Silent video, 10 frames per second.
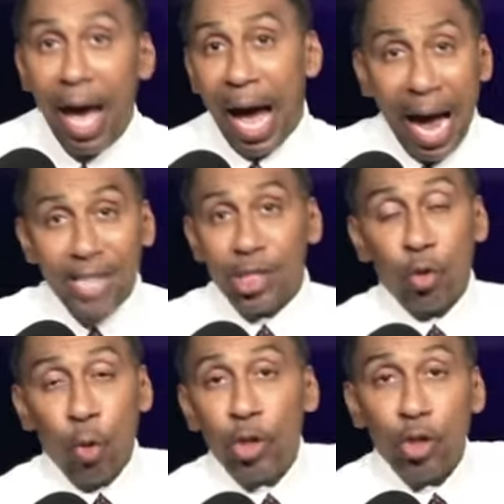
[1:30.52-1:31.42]
I
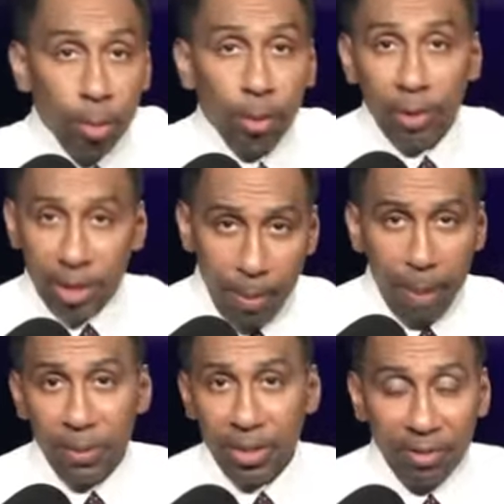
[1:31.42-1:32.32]
saw numerous
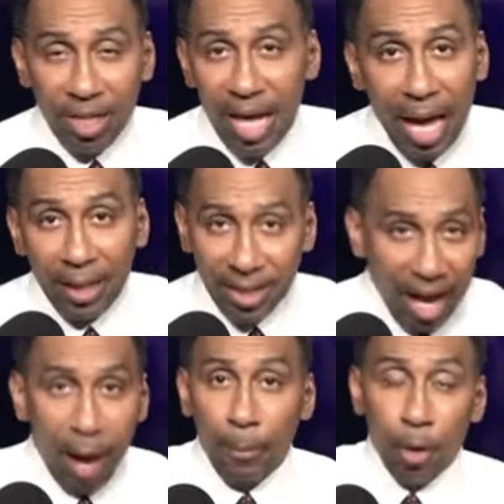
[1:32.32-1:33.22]
members of the Dallas
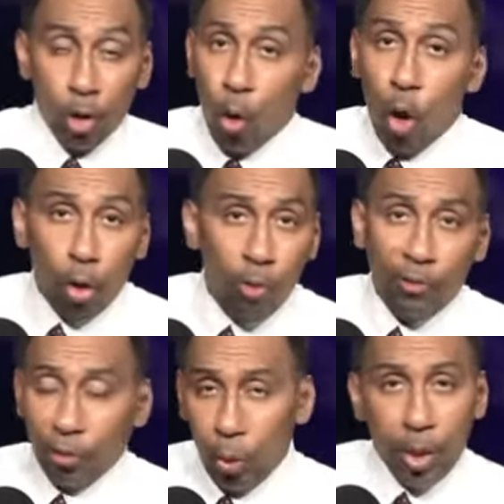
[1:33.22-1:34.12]
Cowboys, all who
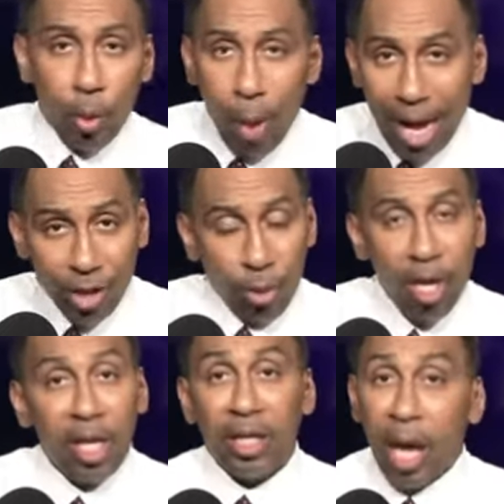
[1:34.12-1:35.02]
flew in to watch you.
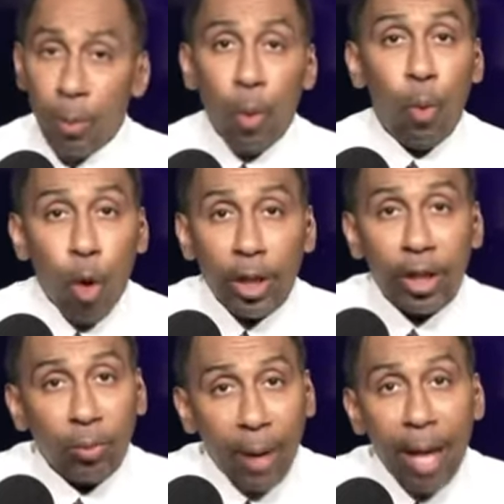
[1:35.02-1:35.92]
They were walking
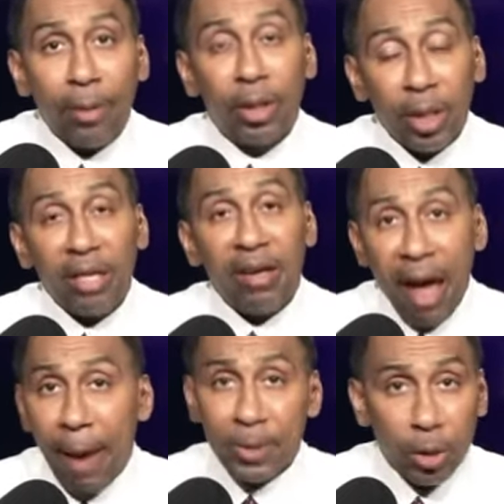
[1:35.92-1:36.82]
around looking
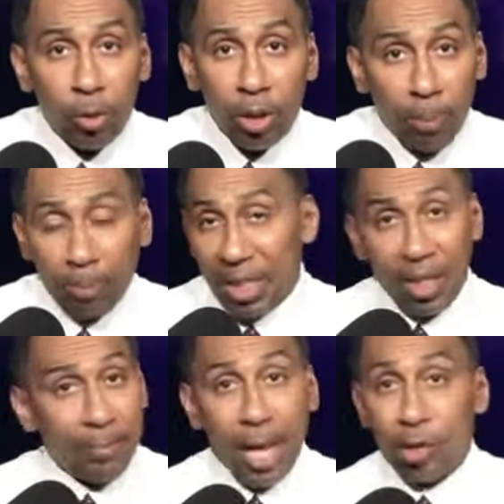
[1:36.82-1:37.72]
absolutely depressed.
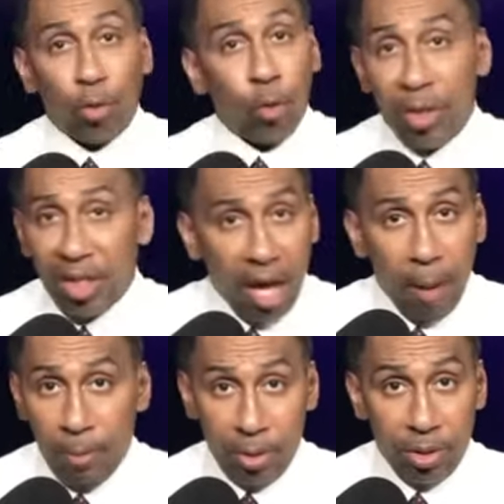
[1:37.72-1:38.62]
I'm not trolling the
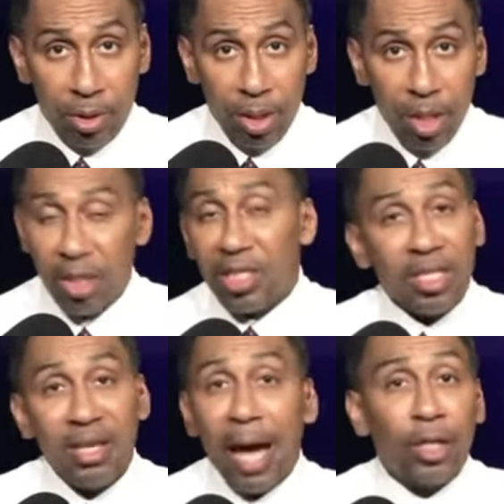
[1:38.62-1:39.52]
Cowboys. This
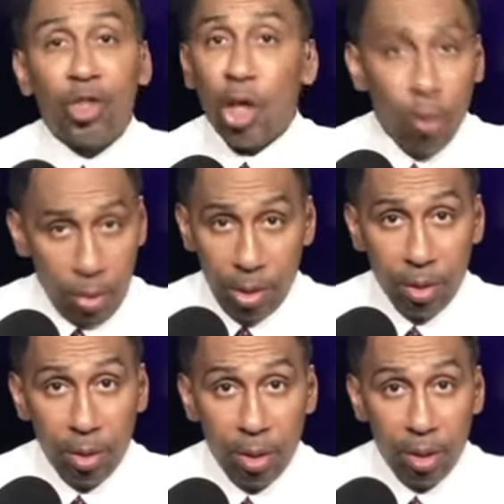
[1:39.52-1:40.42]
is not a joke.
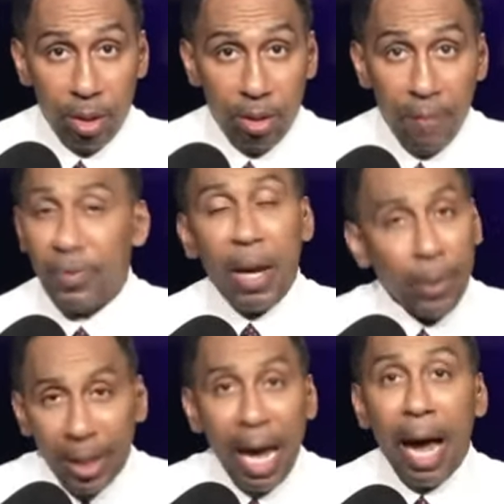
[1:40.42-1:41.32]
They were
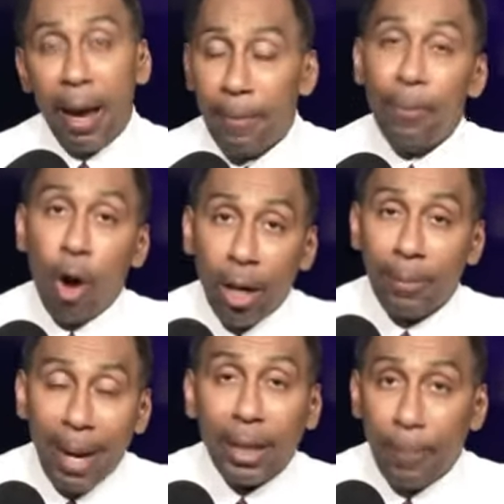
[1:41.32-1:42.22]
like,
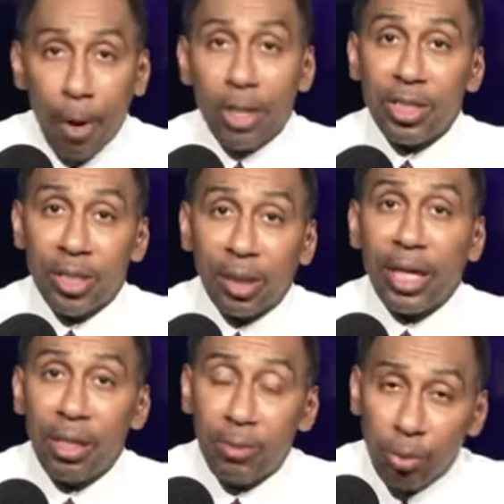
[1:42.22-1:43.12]
Micah Parsons looked like
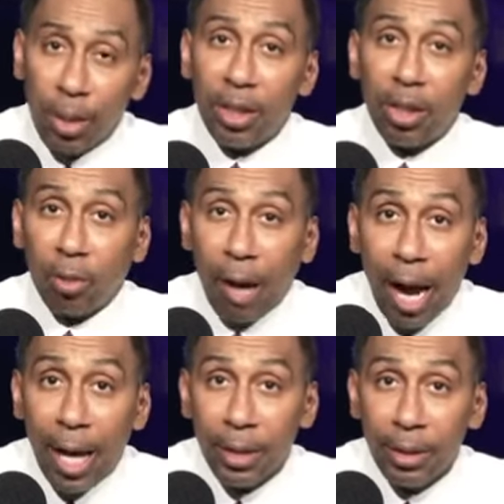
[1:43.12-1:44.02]
he was ready to cry.